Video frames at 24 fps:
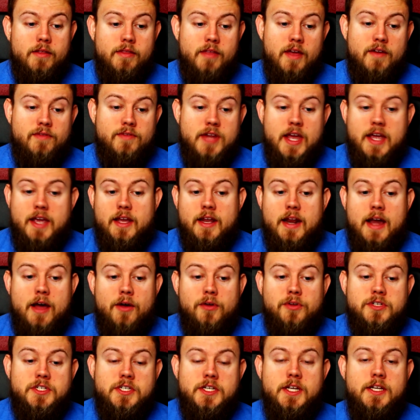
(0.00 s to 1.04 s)
they've taken
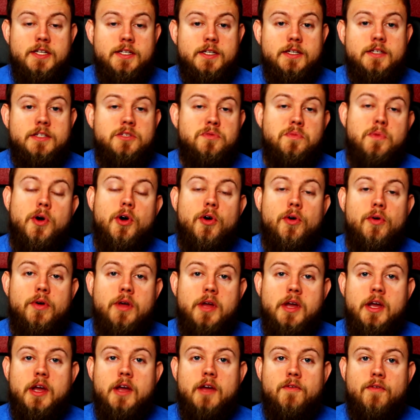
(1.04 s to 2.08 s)
out seasons mode